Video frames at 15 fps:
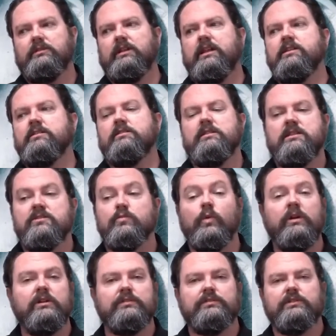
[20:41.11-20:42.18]
and as
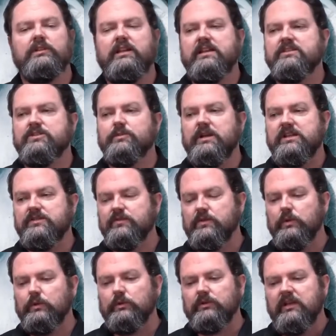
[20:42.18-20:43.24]
wonderful as the race of
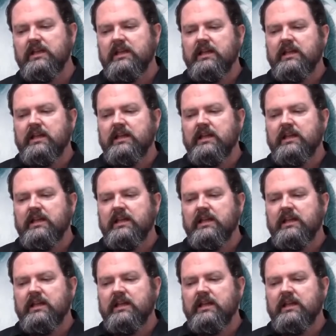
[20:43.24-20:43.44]
gold.